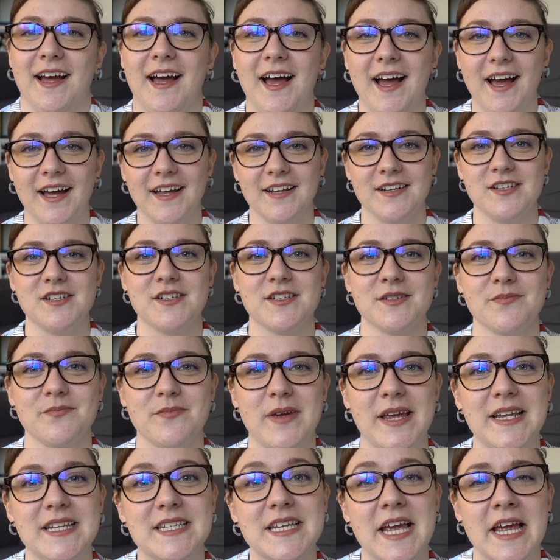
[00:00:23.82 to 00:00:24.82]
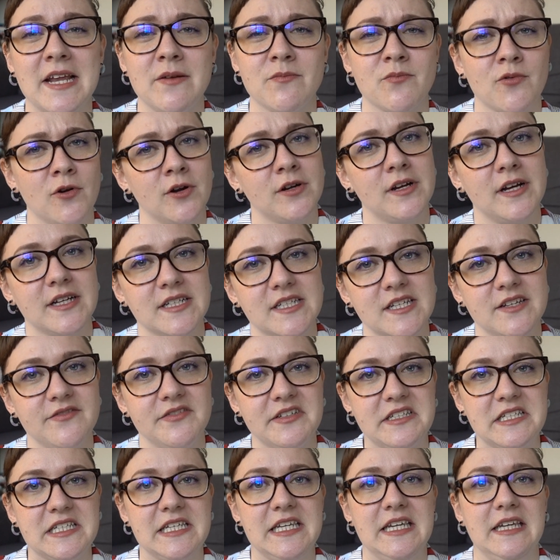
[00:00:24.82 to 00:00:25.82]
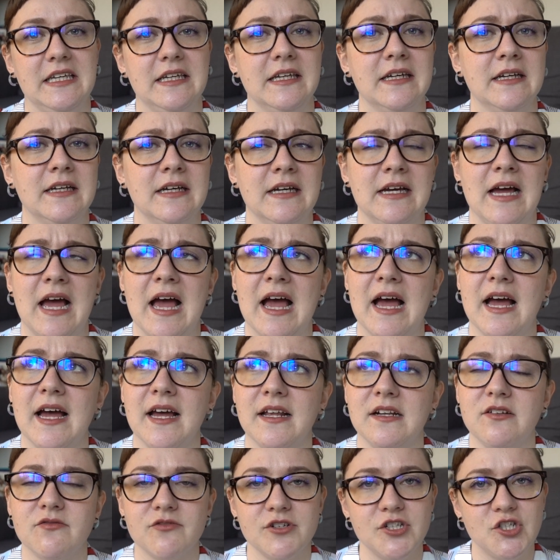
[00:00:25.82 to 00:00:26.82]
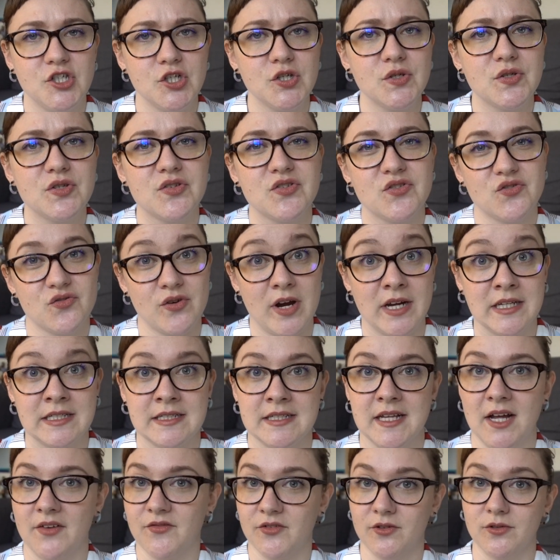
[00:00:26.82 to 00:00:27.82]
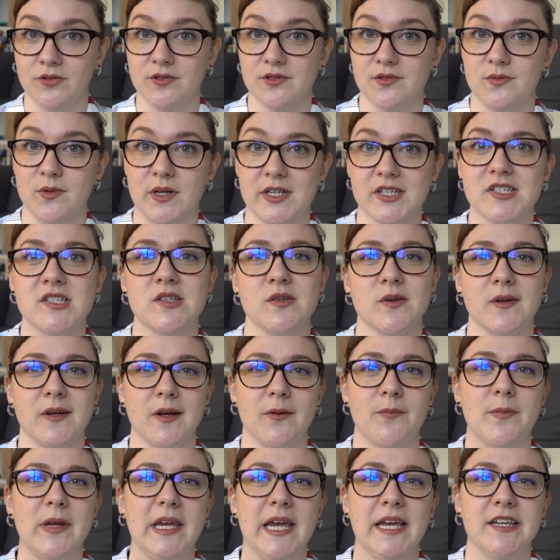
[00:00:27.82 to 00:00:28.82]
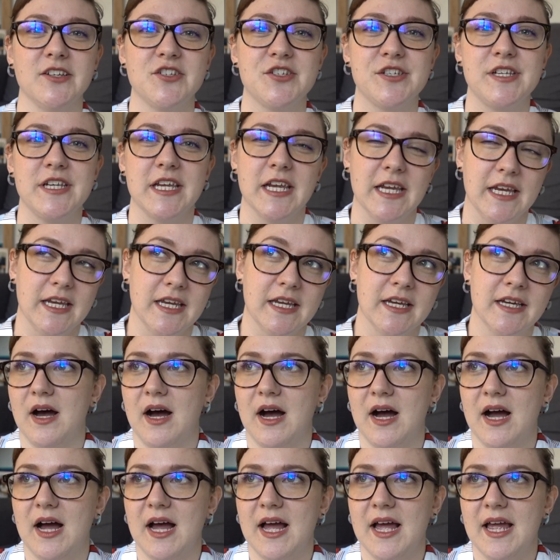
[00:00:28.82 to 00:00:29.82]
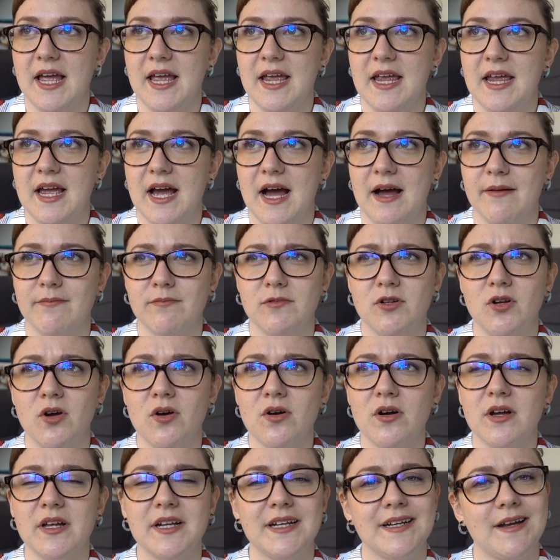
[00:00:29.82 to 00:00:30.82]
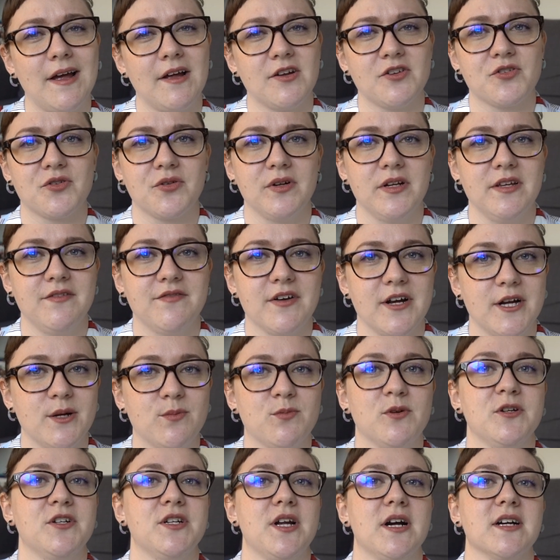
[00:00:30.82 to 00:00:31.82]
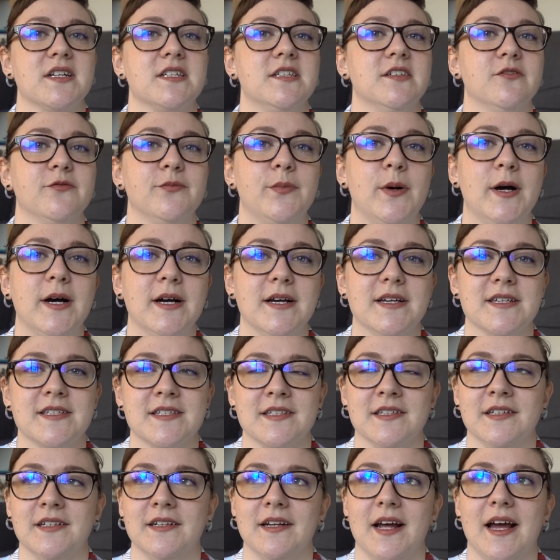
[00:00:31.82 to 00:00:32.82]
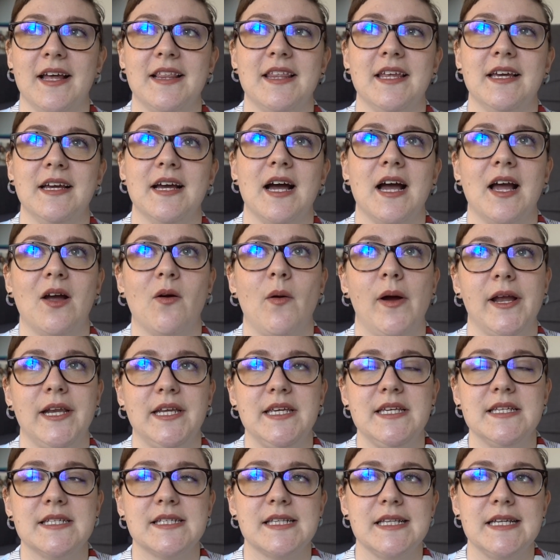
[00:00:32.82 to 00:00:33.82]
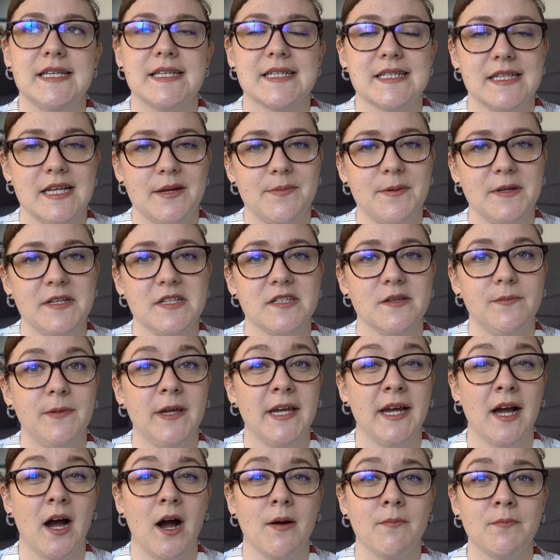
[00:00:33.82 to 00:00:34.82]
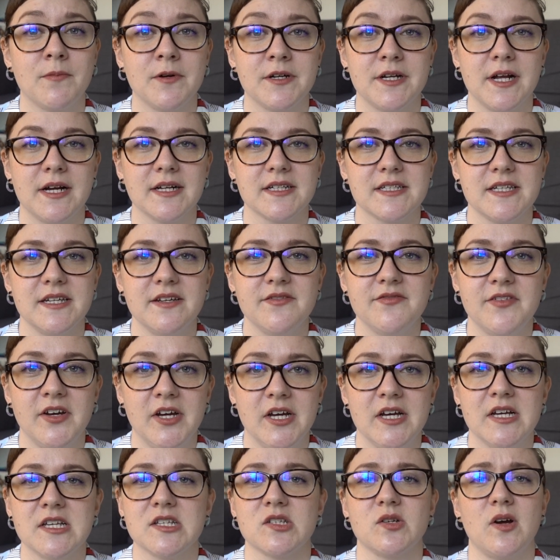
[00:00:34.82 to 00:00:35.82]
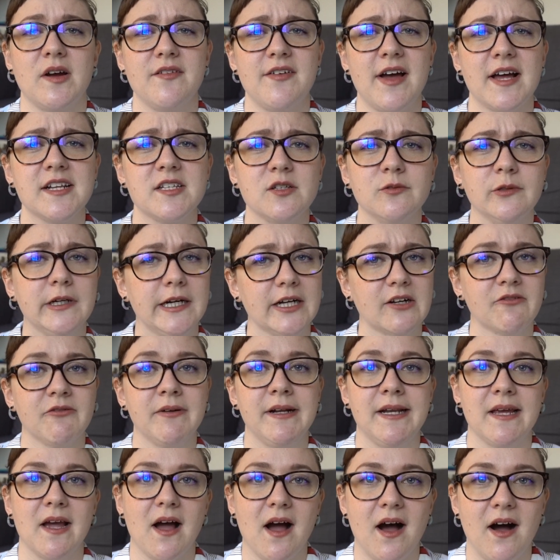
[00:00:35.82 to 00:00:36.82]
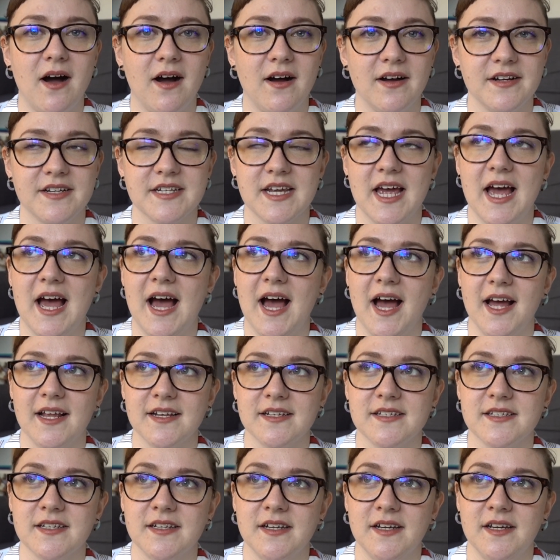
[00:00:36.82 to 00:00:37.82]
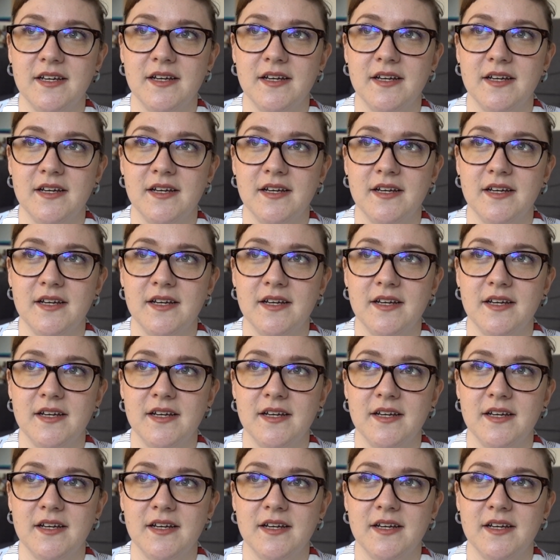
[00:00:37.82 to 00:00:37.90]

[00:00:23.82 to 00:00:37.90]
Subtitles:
and maintain productivity and reduce stress levels whilst doing a PhD. I am not a naturally very productive person. I think I quite easily slip into being unproductive, so I've had to work really hard at